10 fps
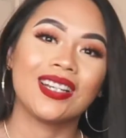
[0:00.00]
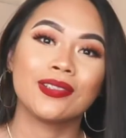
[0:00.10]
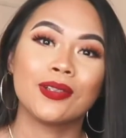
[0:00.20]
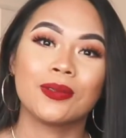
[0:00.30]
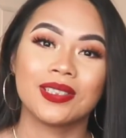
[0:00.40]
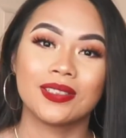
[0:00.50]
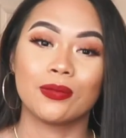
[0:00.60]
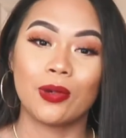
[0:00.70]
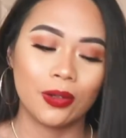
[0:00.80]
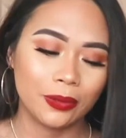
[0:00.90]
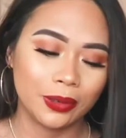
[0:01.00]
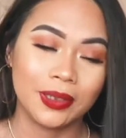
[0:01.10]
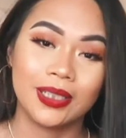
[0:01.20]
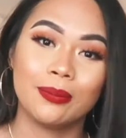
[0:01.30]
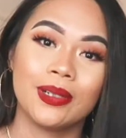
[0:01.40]
I don't know what's wrong with
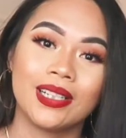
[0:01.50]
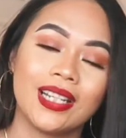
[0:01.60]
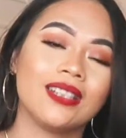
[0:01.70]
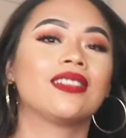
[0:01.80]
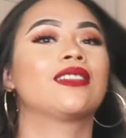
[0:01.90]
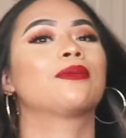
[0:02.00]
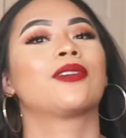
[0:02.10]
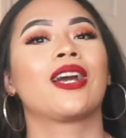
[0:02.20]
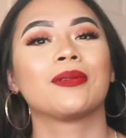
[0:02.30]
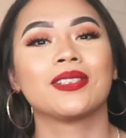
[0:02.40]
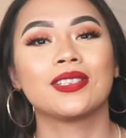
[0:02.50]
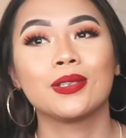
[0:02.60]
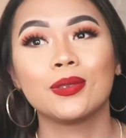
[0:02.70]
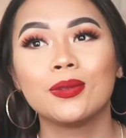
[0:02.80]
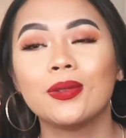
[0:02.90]
me, but I ended up grabbing
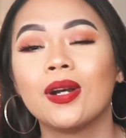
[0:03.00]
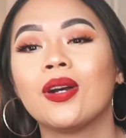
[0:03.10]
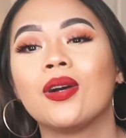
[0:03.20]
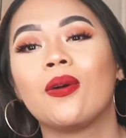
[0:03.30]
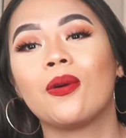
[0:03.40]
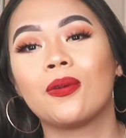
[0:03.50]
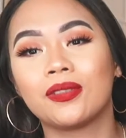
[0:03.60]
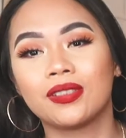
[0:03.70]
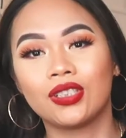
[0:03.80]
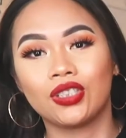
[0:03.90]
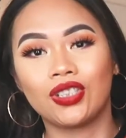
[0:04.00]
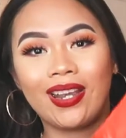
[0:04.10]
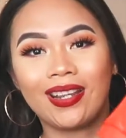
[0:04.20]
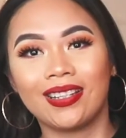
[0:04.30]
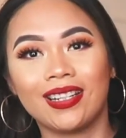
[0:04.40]
two orange
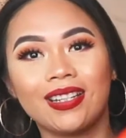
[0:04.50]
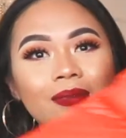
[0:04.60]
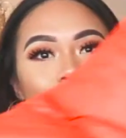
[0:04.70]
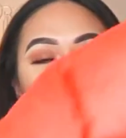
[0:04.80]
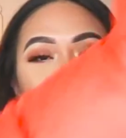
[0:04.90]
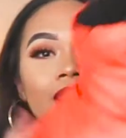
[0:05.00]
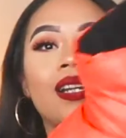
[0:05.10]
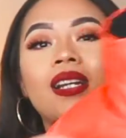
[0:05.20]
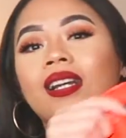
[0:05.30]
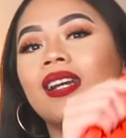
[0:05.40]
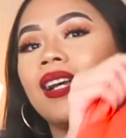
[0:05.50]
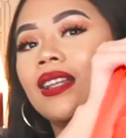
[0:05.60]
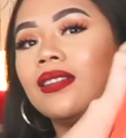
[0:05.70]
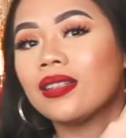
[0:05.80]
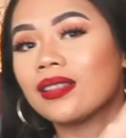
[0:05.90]
jacket. But
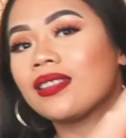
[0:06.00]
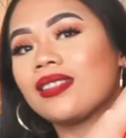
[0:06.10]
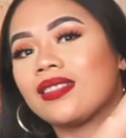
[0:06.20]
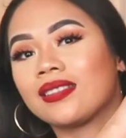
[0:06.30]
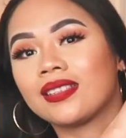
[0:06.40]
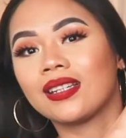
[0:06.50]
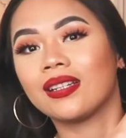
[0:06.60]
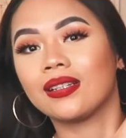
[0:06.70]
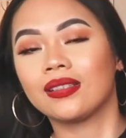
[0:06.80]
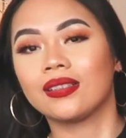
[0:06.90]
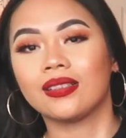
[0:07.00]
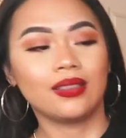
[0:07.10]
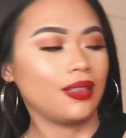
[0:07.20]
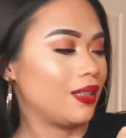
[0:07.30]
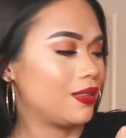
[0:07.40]
look at this.
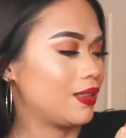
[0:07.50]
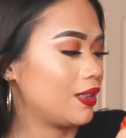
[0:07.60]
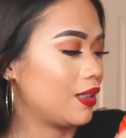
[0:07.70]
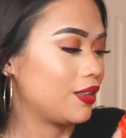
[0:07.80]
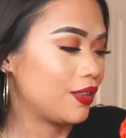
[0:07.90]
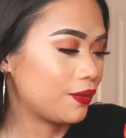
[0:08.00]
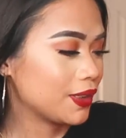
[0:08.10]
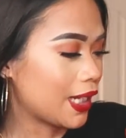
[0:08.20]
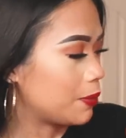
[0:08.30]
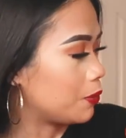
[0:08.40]
It's a different type